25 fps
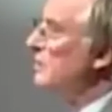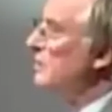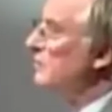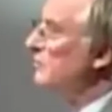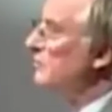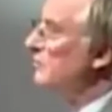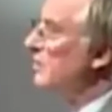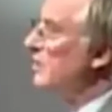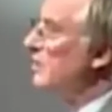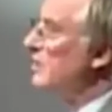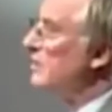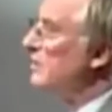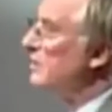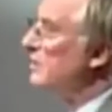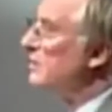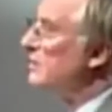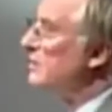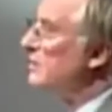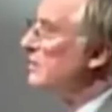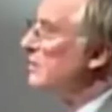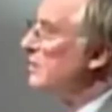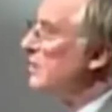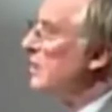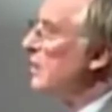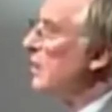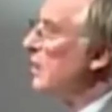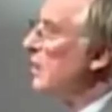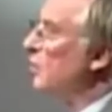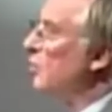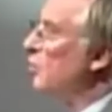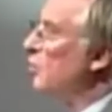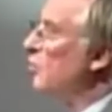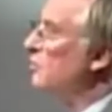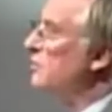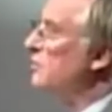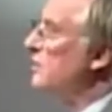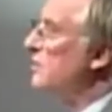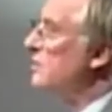the fingers. A
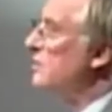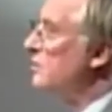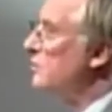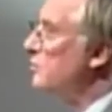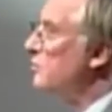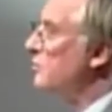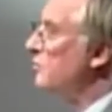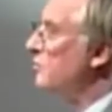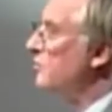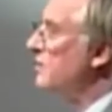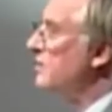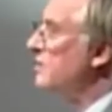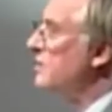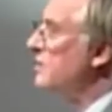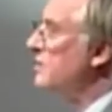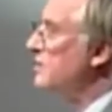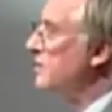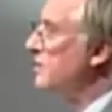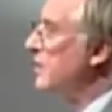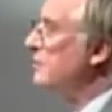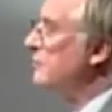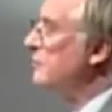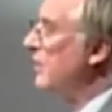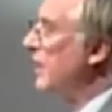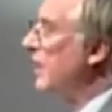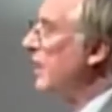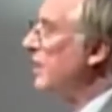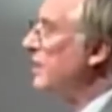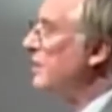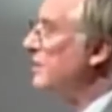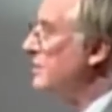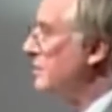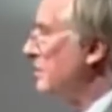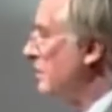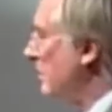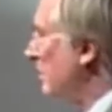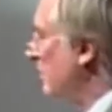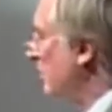horse's hoof is the same
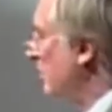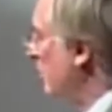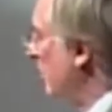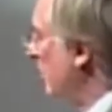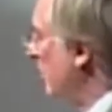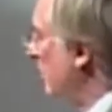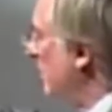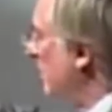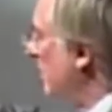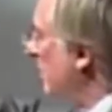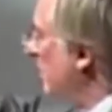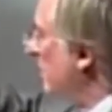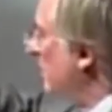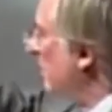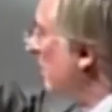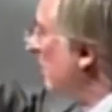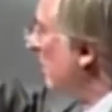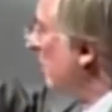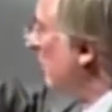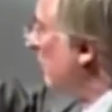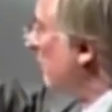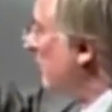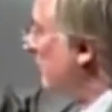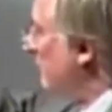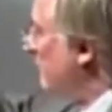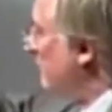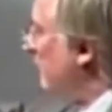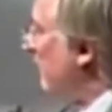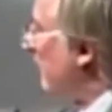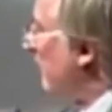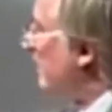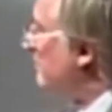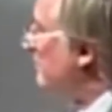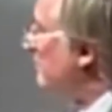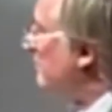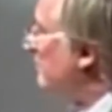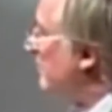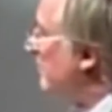hand where of the
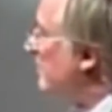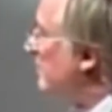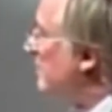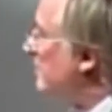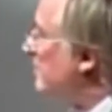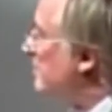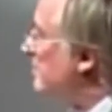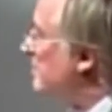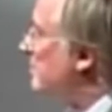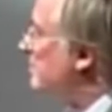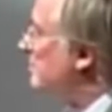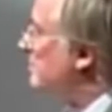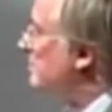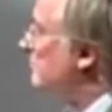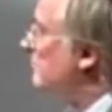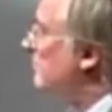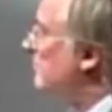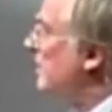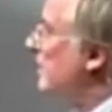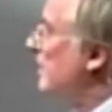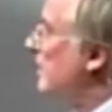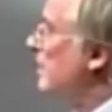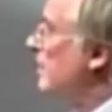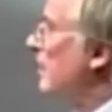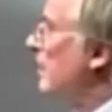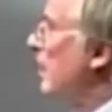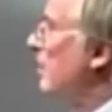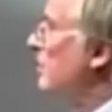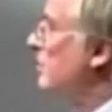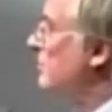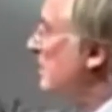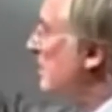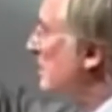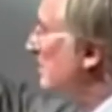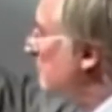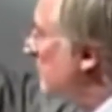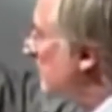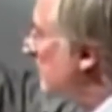five fingers,
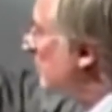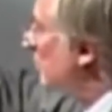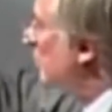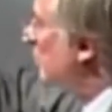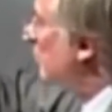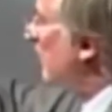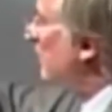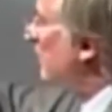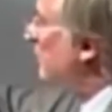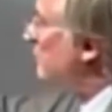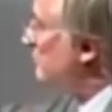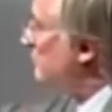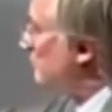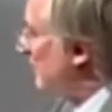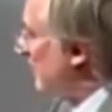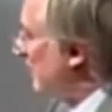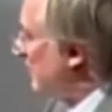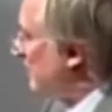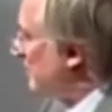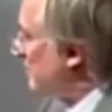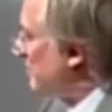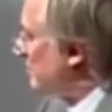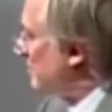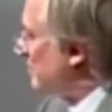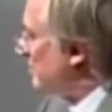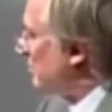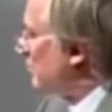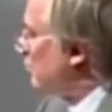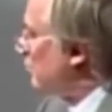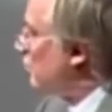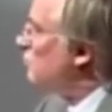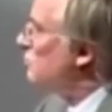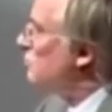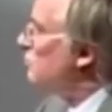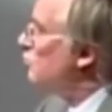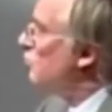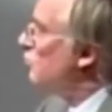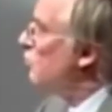only the middle one remains, and the
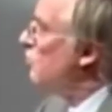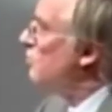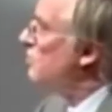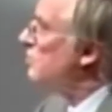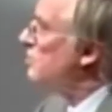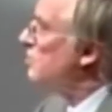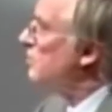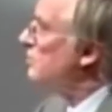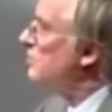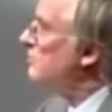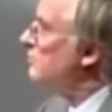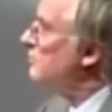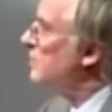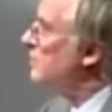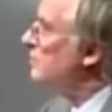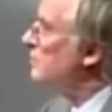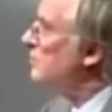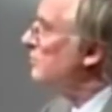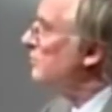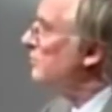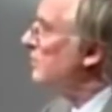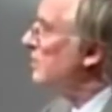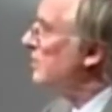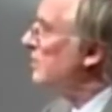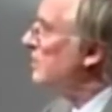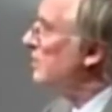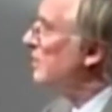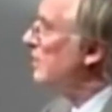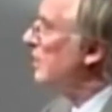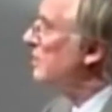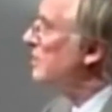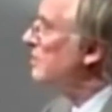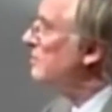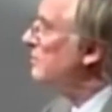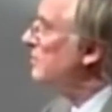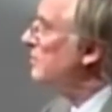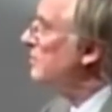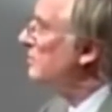horse walks on the middle finger
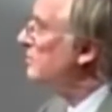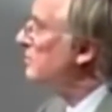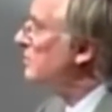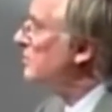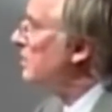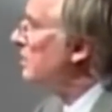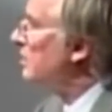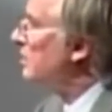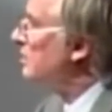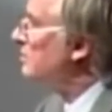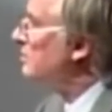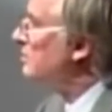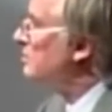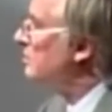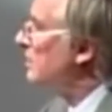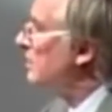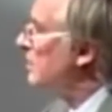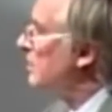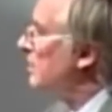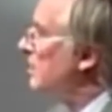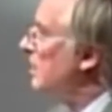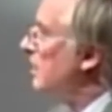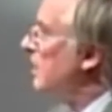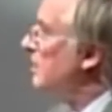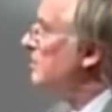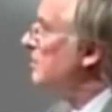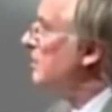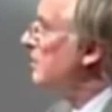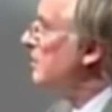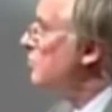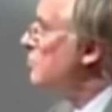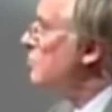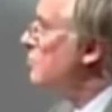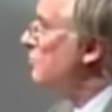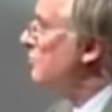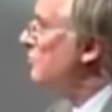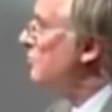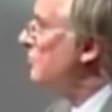and the middle toe, and the
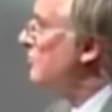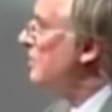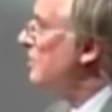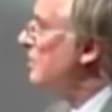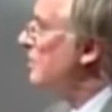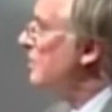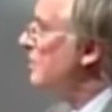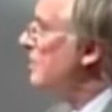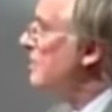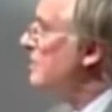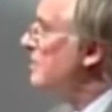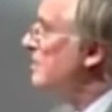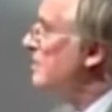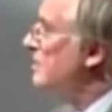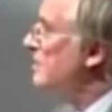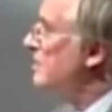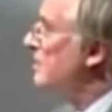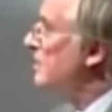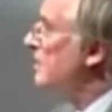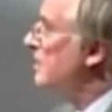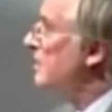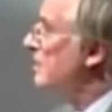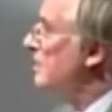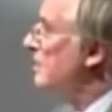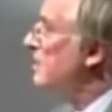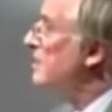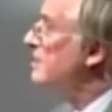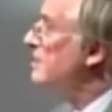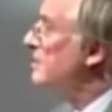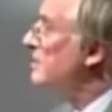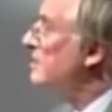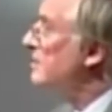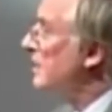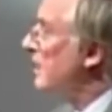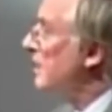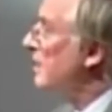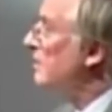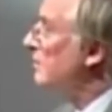hoof is the, is
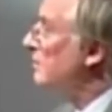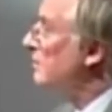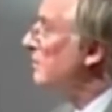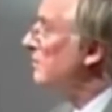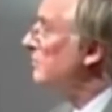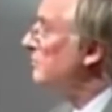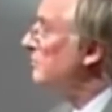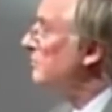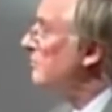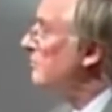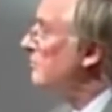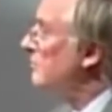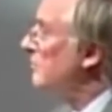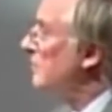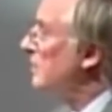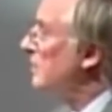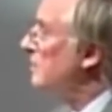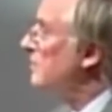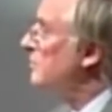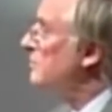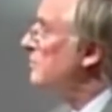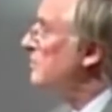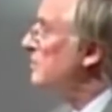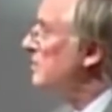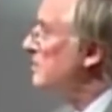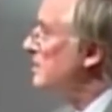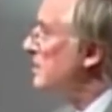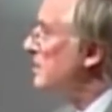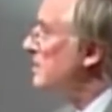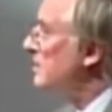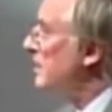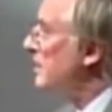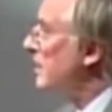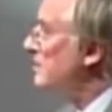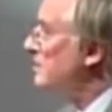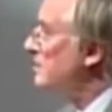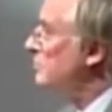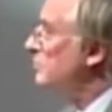the nail. And you can
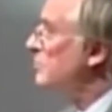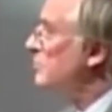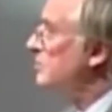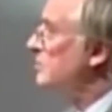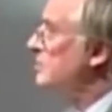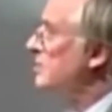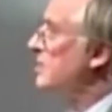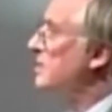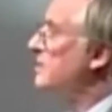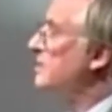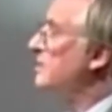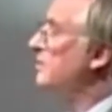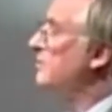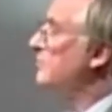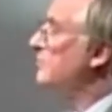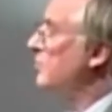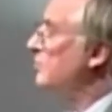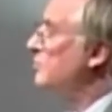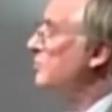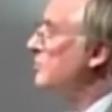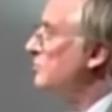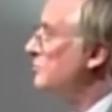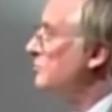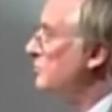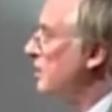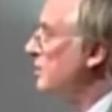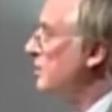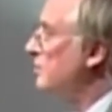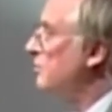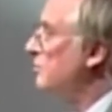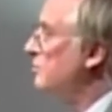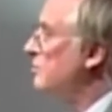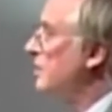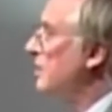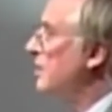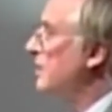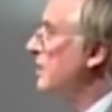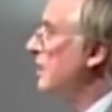see that, you can see it in the fossil
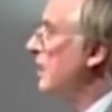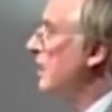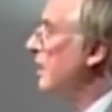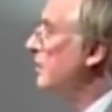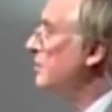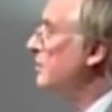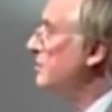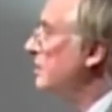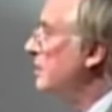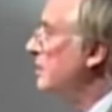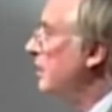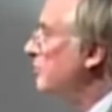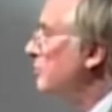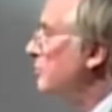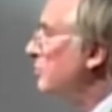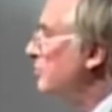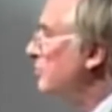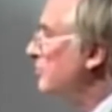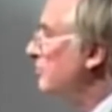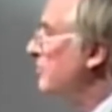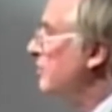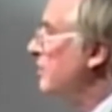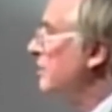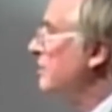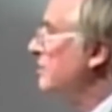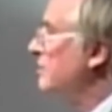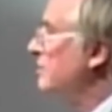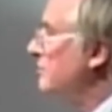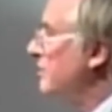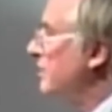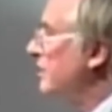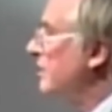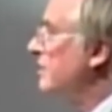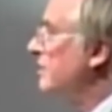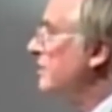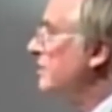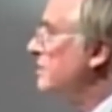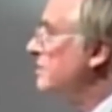record, how the number of
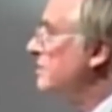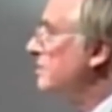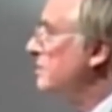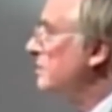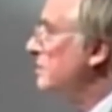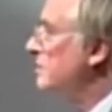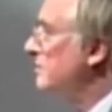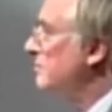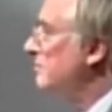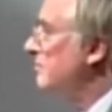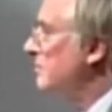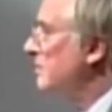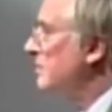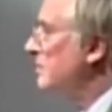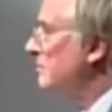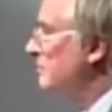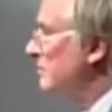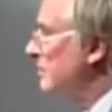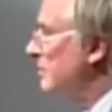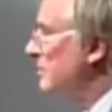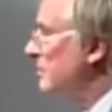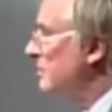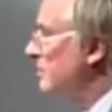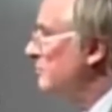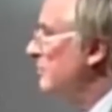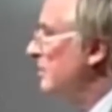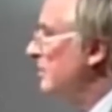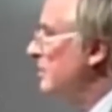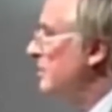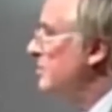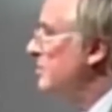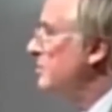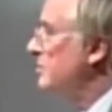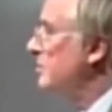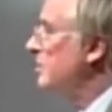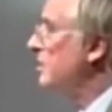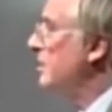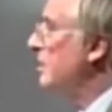fingers
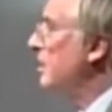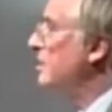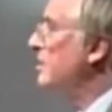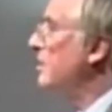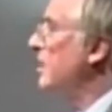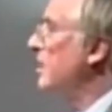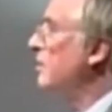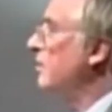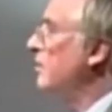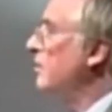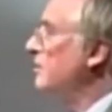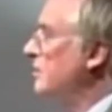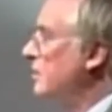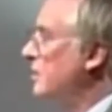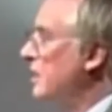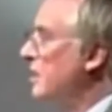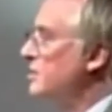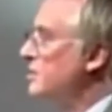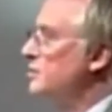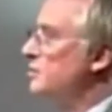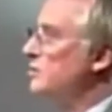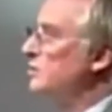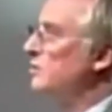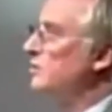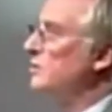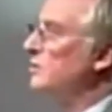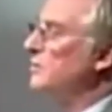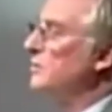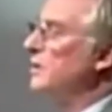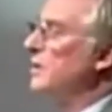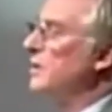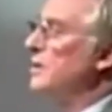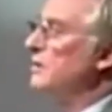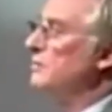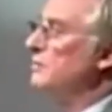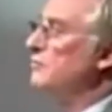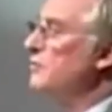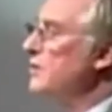diminished, and there are occasional
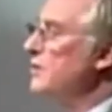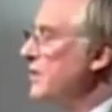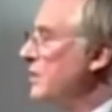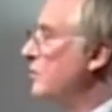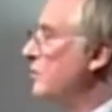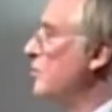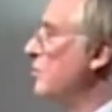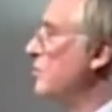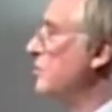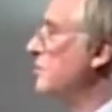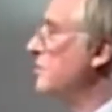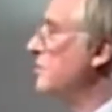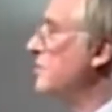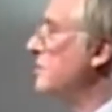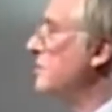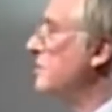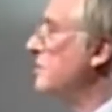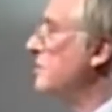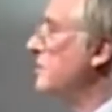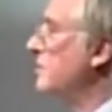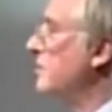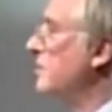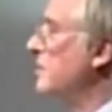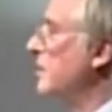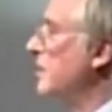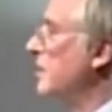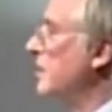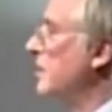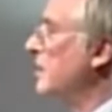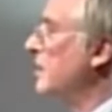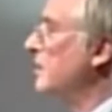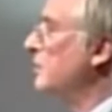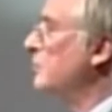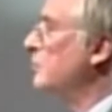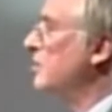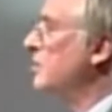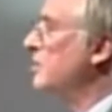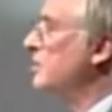freak horses
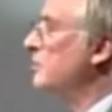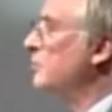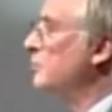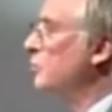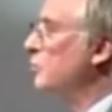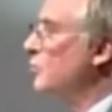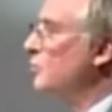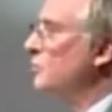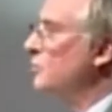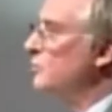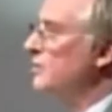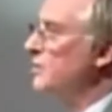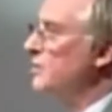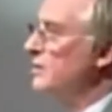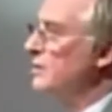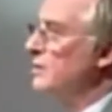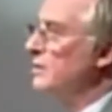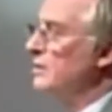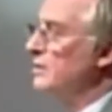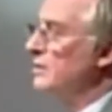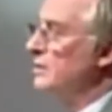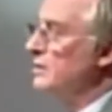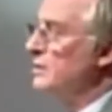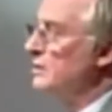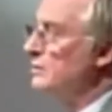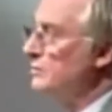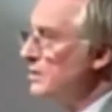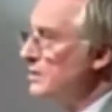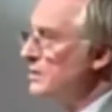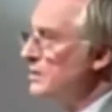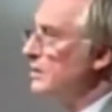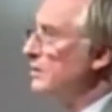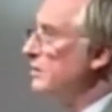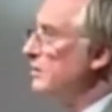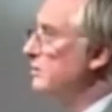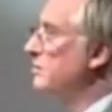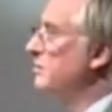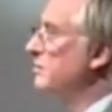uh, which are born with
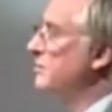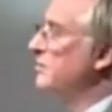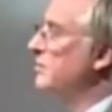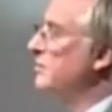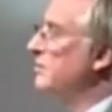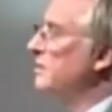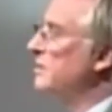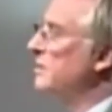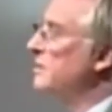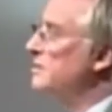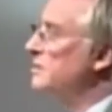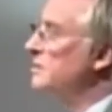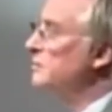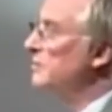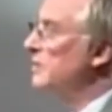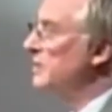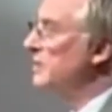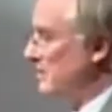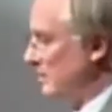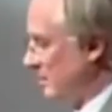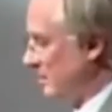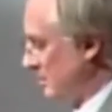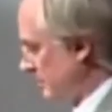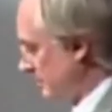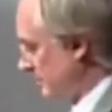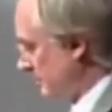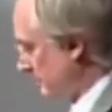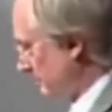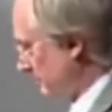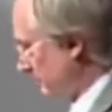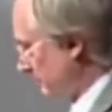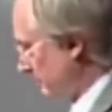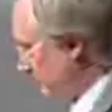three toes, showing an intermediate